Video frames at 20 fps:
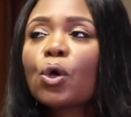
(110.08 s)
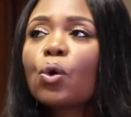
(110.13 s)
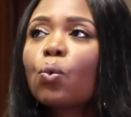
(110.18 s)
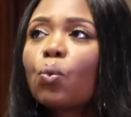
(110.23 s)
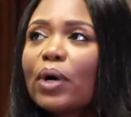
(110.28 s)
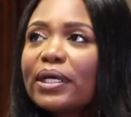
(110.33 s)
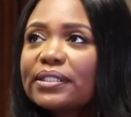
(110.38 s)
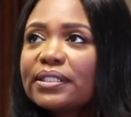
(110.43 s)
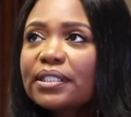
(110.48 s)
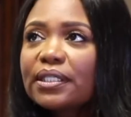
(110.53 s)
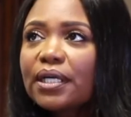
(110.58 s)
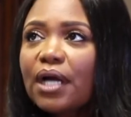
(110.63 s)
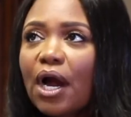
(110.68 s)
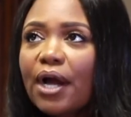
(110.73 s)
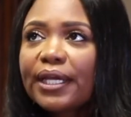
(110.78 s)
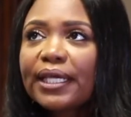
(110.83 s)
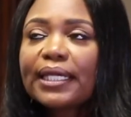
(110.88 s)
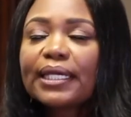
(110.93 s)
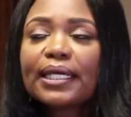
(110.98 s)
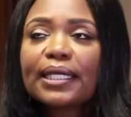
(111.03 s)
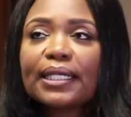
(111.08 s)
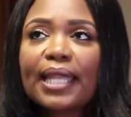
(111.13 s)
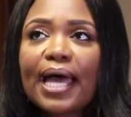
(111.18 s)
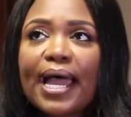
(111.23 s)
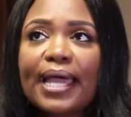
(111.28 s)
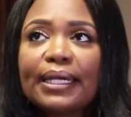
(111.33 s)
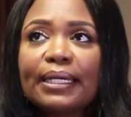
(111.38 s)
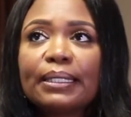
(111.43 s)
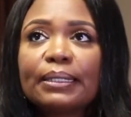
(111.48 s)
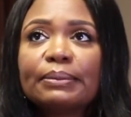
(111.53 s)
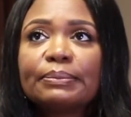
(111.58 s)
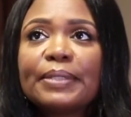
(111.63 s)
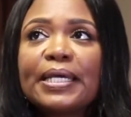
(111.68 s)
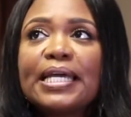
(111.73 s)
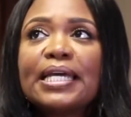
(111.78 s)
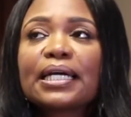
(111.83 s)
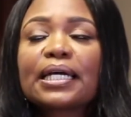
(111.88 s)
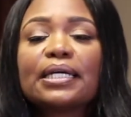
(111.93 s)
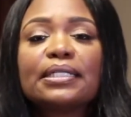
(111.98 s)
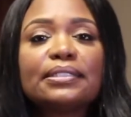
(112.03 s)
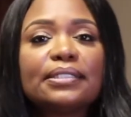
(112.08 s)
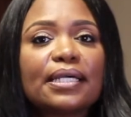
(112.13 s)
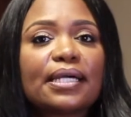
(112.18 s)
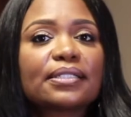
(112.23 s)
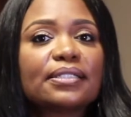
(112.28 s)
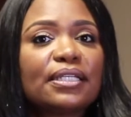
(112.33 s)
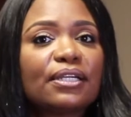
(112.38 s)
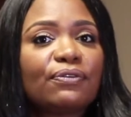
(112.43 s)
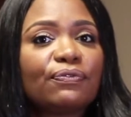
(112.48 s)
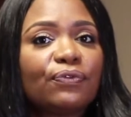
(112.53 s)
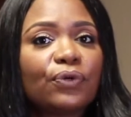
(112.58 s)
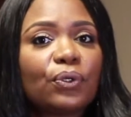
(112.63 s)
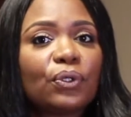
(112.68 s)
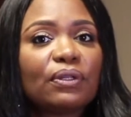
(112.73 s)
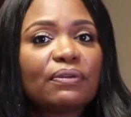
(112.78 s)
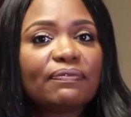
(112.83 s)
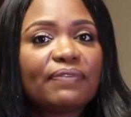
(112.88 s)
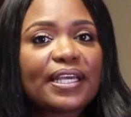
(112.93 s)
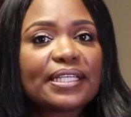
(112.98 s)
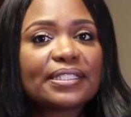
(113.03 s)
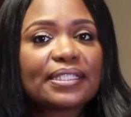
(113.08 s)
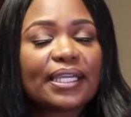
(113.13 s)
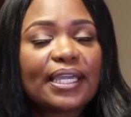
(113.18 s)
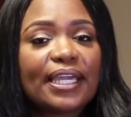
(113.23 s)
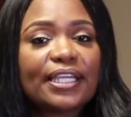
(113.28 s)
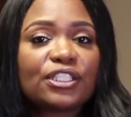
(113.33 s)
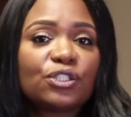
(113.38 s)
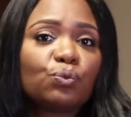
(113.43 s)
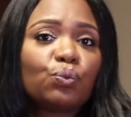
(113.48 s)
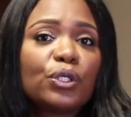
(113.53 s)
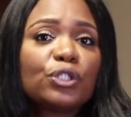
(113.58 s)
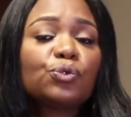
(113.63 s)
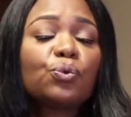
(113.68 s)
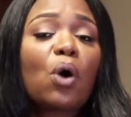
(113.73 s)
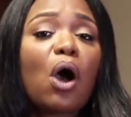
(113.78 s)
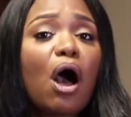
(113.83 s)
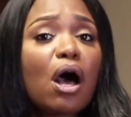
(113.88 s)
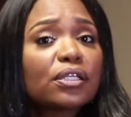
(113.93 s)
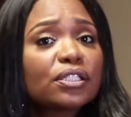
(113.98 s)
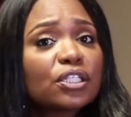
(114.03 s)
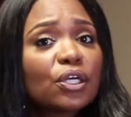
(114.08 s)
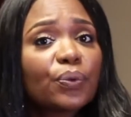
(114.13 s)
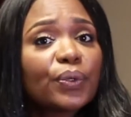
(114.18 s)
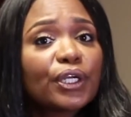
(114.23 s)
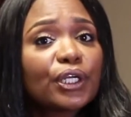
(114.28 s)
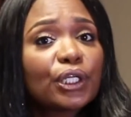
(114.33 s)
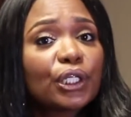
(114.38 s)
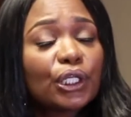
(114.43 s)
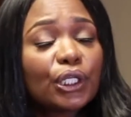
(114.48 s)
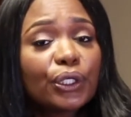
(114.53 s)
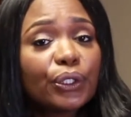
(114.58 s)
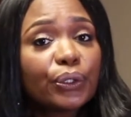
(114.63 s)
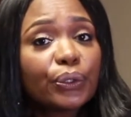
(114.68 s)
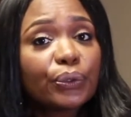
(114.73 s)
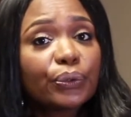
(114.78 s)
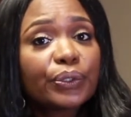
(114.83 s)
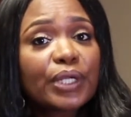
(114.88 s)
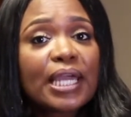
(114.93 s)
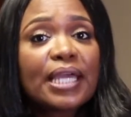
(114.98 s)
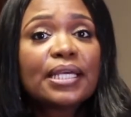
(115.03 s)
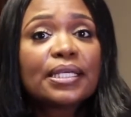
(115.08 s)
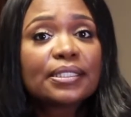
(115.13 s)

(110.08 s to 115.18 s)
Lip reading: Once the guardian ad litem conducts their full investigation, which will also include